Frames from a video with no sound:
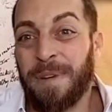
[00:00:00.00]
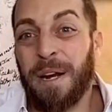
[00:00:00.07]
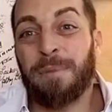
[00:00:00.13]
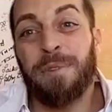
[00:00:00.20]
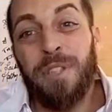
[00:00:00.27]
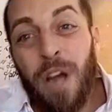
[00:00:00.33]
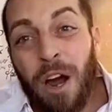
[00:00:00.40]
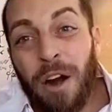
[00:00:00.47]
But
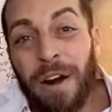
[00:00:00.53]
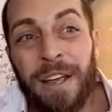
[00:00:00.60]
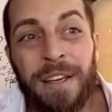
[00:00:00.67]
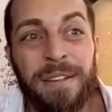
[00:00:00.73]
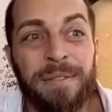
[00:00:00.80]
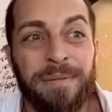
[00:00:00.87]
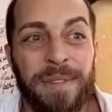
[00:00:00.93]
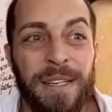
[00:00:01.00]
I'm
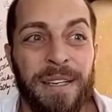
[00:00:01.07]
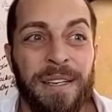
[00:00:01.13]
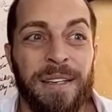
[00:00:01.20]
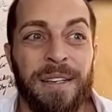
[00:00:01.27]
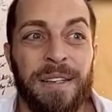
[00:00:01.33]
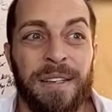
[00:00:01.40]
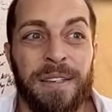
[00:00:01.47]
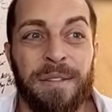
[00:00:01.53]
sorry,
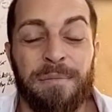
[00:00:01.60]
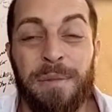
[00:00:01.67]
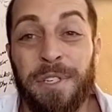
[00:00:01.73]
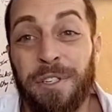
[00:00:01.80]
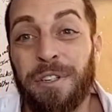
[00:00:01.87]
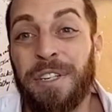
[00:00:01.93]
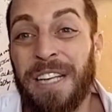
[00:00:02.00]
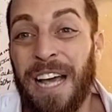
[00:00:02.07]
Mr.